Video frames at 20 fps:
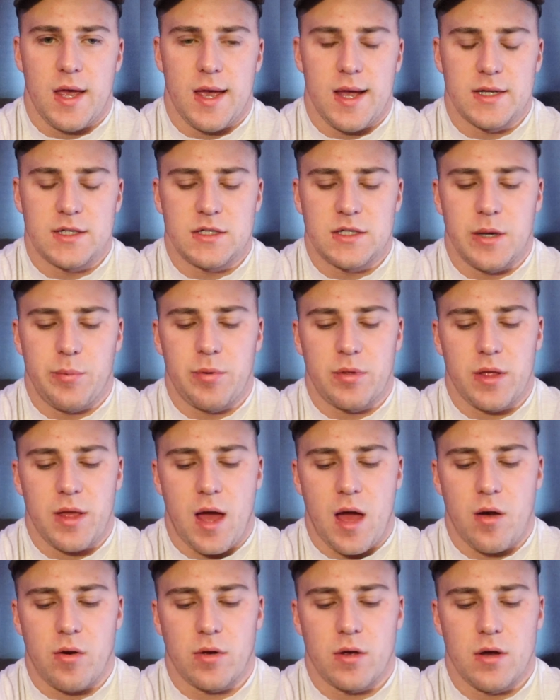it's typically
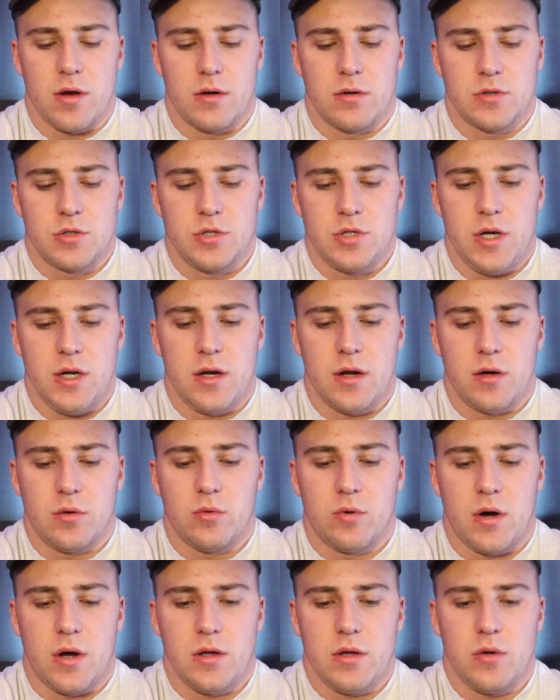how it goes. She
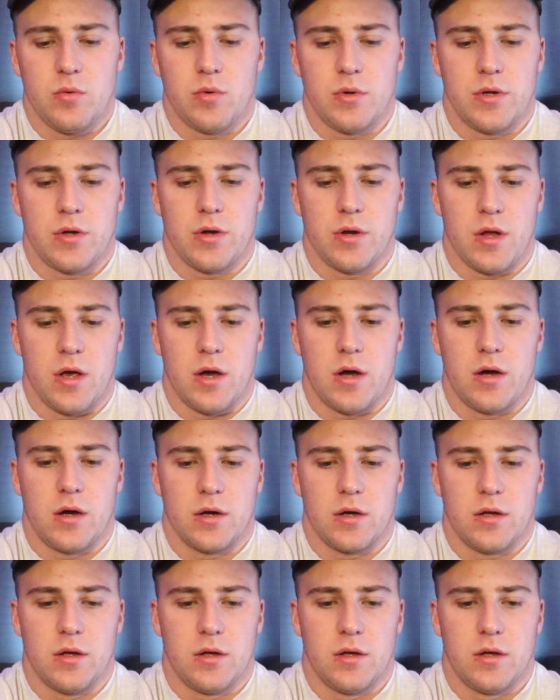don't want you when you're
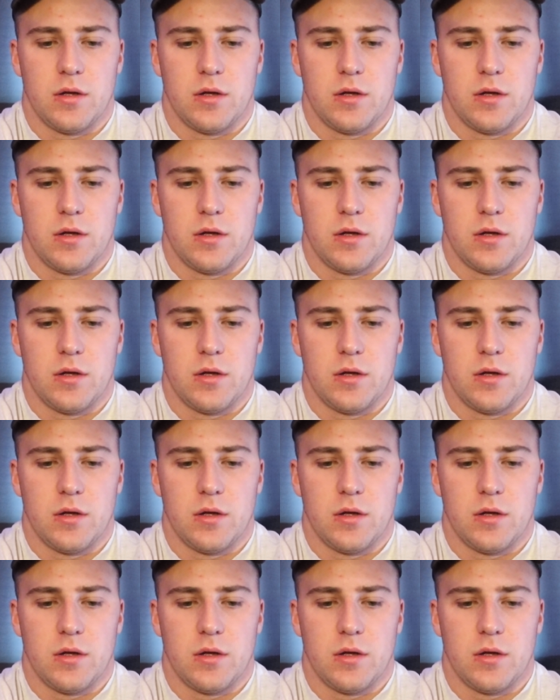young.